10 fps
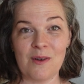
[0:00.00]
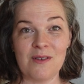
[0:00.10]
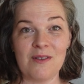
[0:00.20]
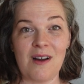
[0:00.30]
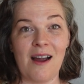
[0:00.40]

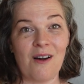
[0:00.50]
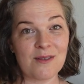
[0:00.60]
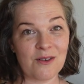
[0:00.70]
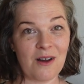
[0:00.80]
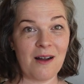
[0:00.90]
where I
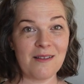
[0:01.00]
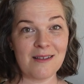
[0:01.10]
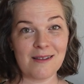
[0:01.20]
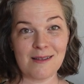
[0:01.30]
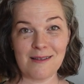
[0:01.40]
also got
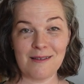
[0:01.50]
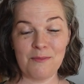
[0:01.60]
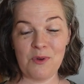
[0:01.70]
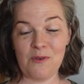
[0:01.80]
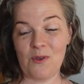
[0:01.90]
this
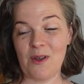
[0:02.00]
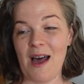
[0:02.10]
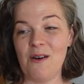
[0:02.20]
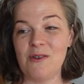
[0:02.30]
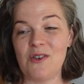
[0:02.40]
beautiful
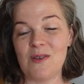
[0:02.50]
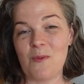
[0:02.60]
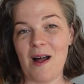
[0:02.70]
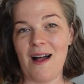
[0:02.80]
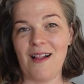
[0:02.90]
couch as
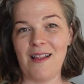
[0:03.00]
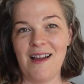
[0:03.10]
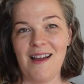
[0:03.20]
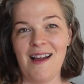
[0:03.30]
well.